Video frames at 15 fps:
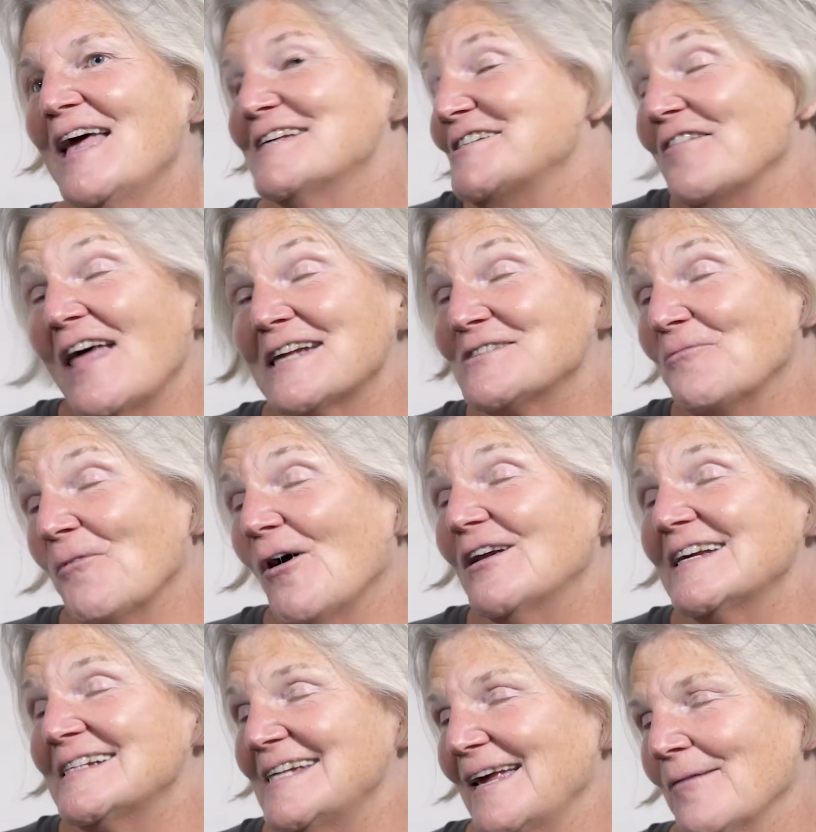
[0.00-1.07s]
So that's one
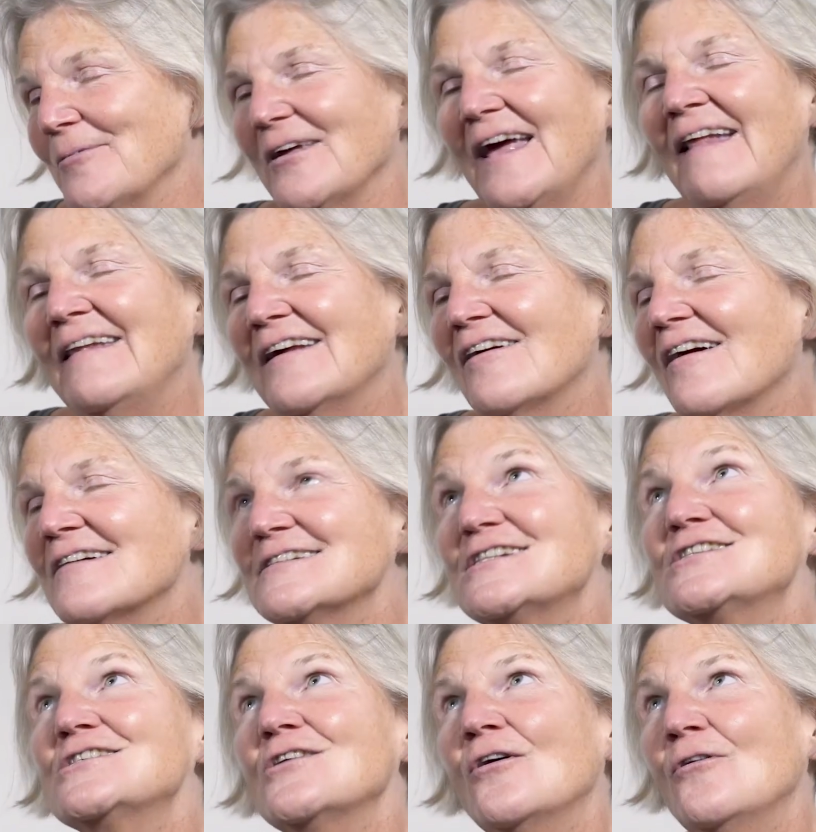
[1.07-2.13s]
example. And there are
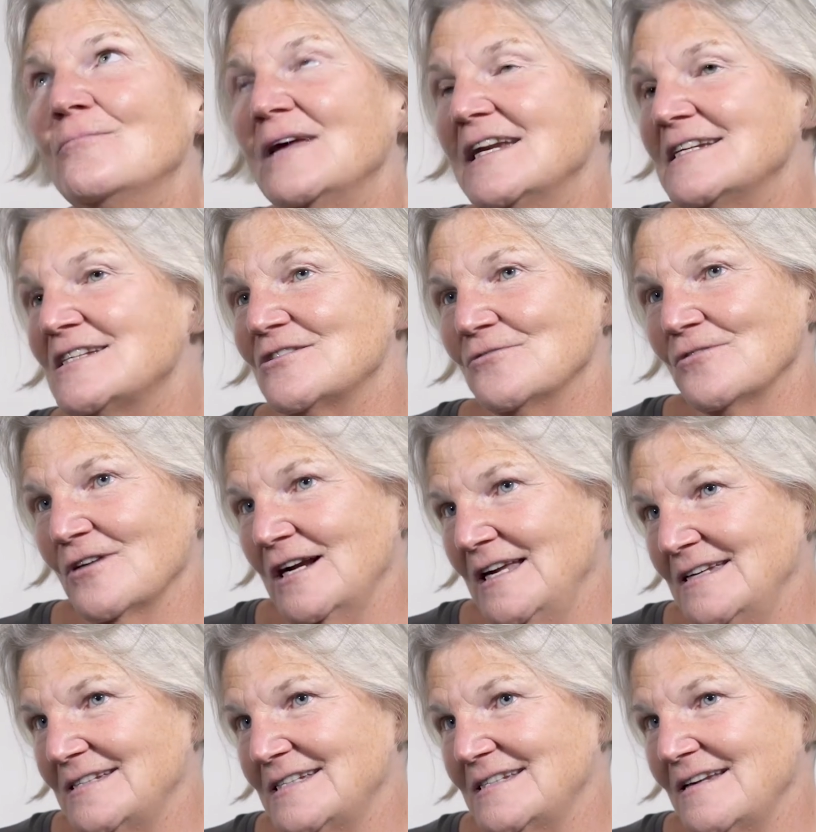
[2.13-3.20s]
so many
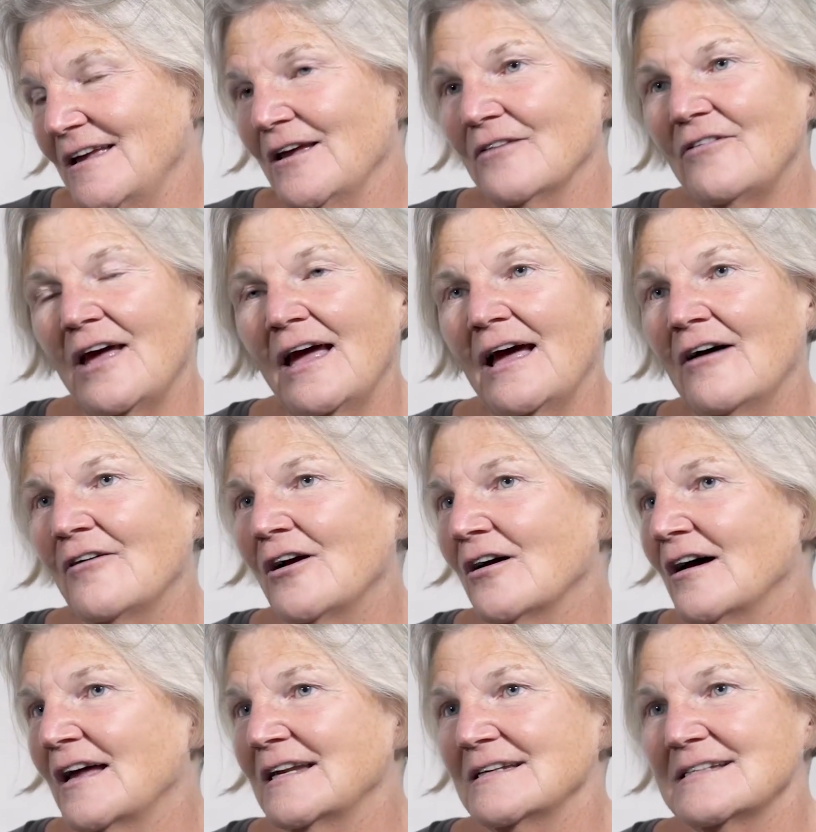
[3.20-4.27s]
stories of how
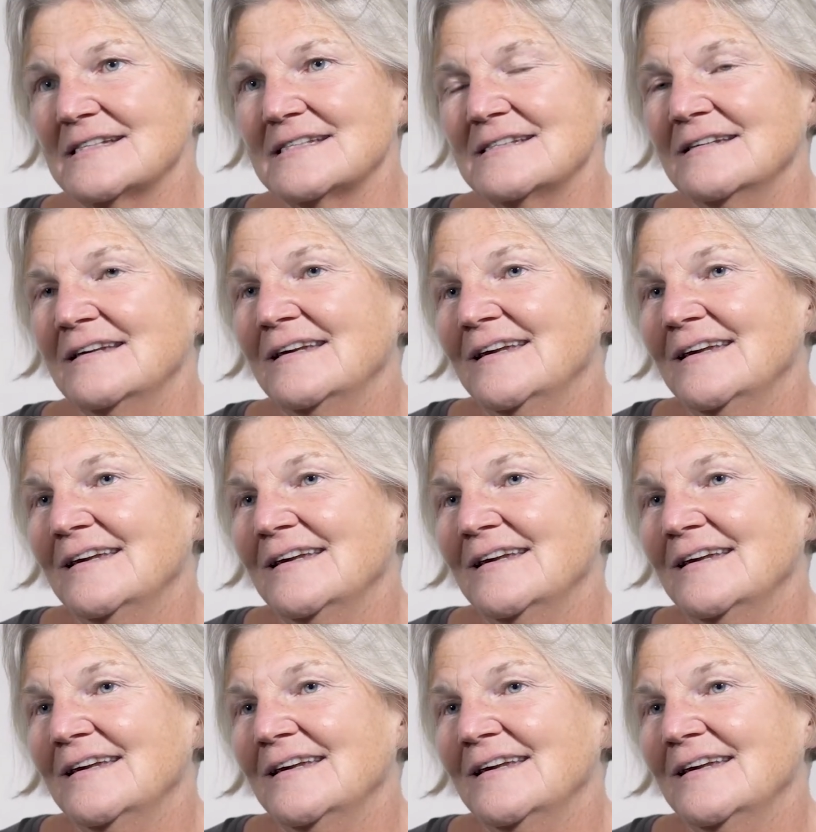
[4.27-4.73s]
God has